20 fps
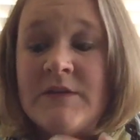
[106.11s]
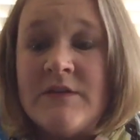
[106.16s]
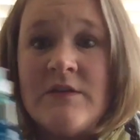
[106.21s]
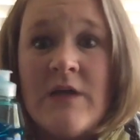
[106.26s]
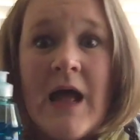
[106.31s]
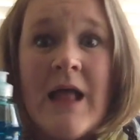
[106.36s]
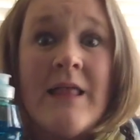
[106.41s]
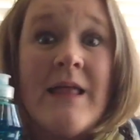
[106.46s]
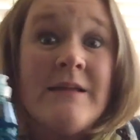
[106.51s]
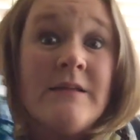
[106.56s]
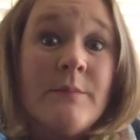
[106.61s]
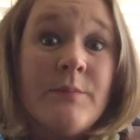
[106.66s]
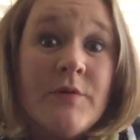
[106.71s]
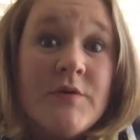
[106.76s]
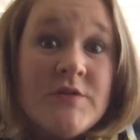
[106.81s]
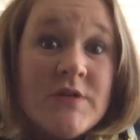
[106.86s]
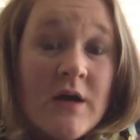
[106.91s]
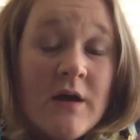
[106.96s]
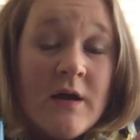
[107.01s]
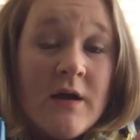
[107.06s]
I like the Blue
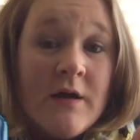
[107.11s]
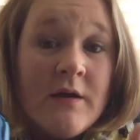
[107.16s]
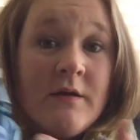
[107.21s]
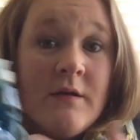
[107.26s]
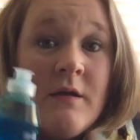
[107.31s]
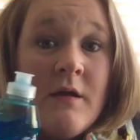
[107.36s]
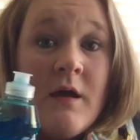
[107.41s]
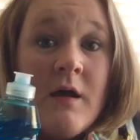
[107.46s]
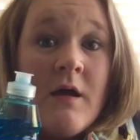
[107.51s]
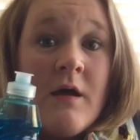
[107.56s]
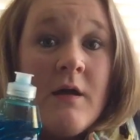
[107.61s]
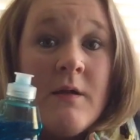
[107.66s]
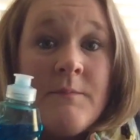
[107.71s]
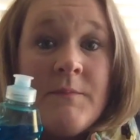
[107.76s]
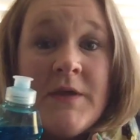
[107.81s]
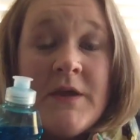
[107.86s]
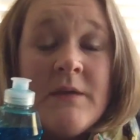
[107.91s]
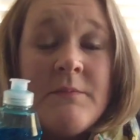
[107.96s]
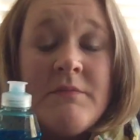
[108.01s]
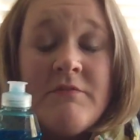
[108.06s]
Dawn.
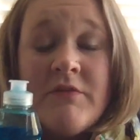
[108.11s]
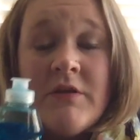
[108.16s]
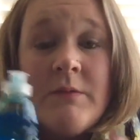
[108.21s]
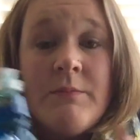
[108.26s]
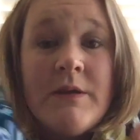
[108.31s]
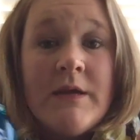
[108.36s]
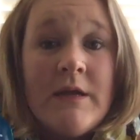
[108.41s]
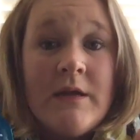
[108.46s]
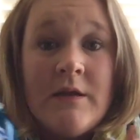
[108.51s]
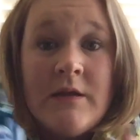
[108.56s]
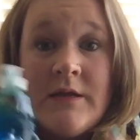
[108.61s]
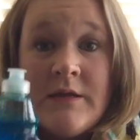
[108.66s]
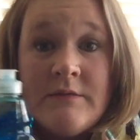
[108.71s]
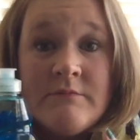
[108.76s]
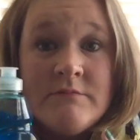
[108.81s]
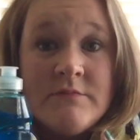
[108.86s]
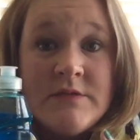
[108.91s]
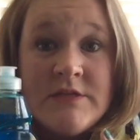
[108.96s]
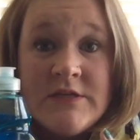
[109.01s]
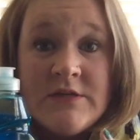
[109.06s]
It can really be any
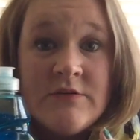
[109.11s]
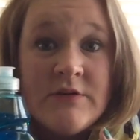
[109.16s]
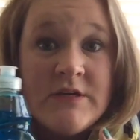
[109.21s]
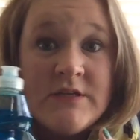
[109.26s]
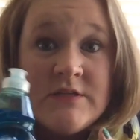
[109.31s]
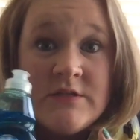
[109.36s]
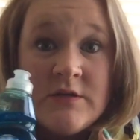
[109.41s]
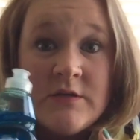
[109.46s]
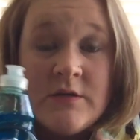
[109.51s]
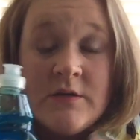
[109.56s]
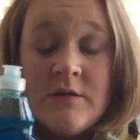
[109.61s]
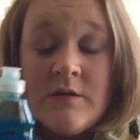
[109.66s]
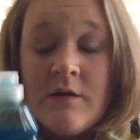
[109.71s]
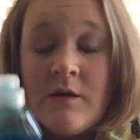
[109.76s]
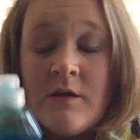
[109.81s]
degreaser.